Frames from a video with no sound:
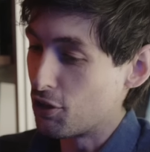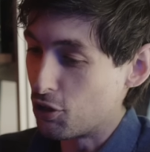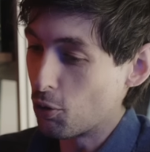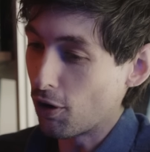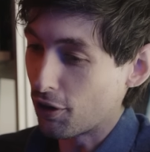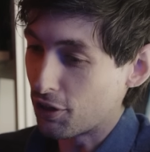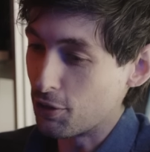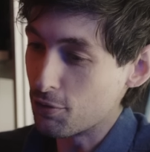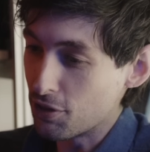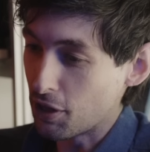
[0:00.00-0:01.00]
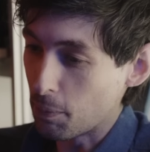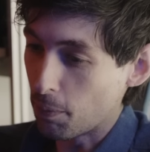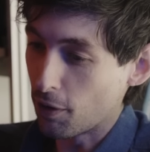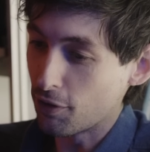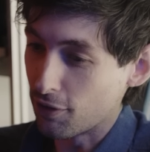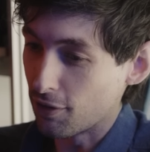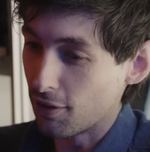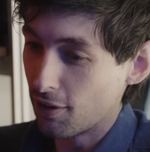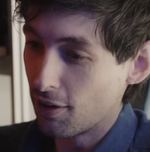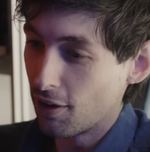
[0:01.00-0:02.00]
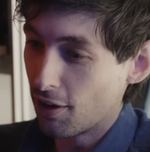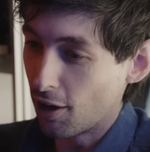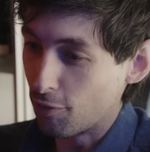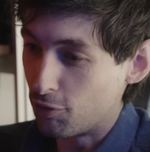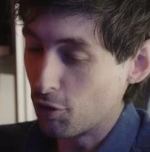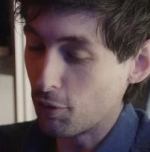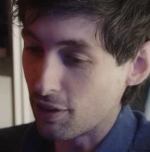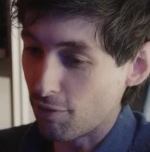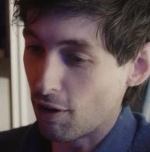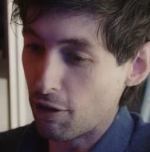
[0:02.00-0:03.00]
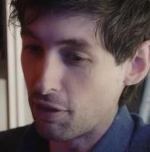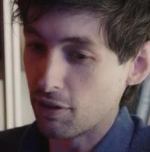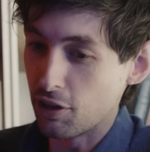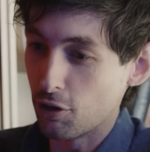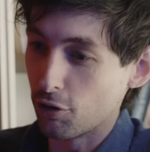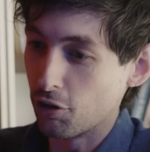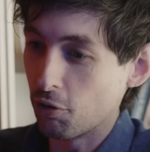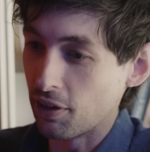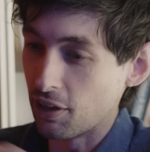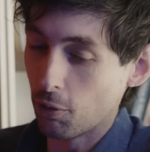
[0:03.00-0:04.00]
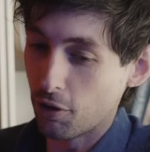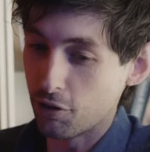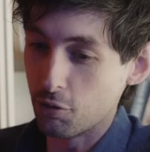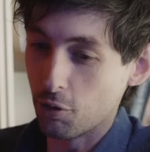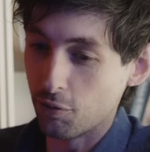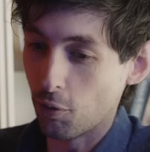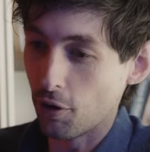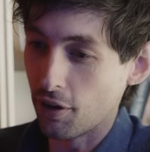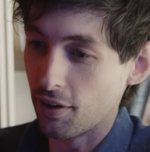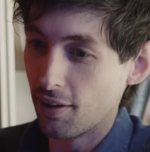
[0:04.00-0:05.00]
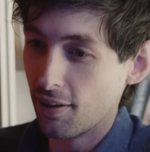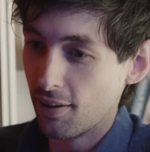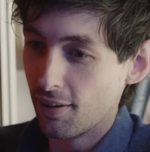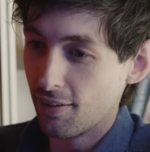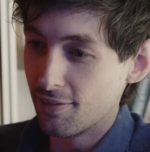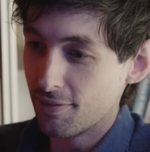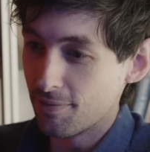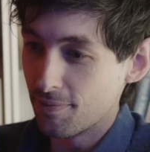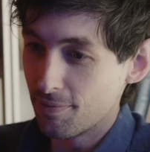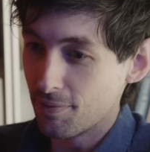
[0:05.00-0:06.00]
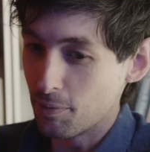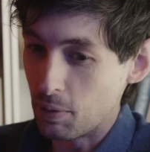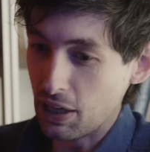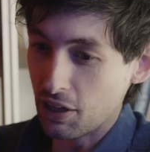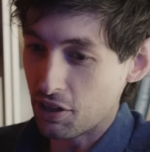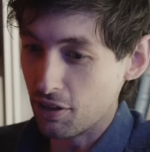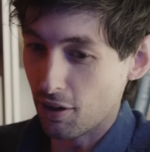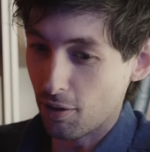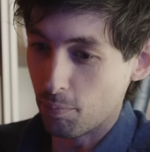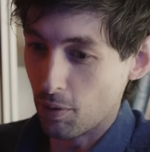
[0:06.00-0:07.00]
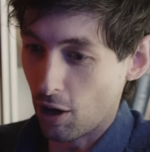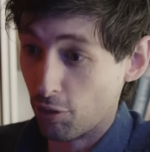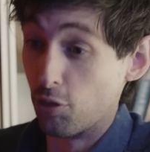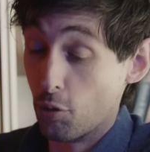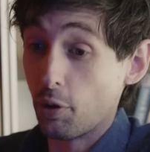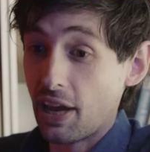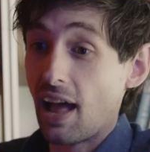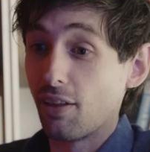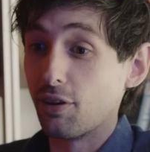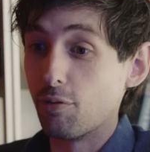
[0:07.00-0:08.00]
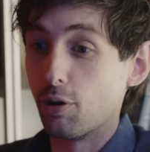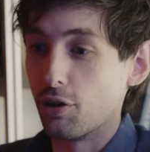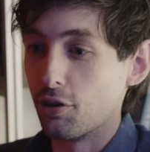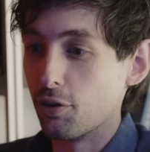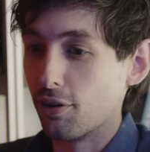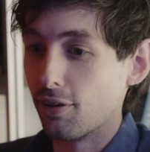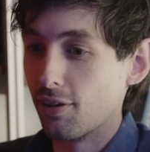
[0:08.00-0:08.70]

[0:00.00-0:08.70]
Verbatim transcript: You are accusing the person of doing the very thing that you're doing in order to avoid being of the reality of what you're doing.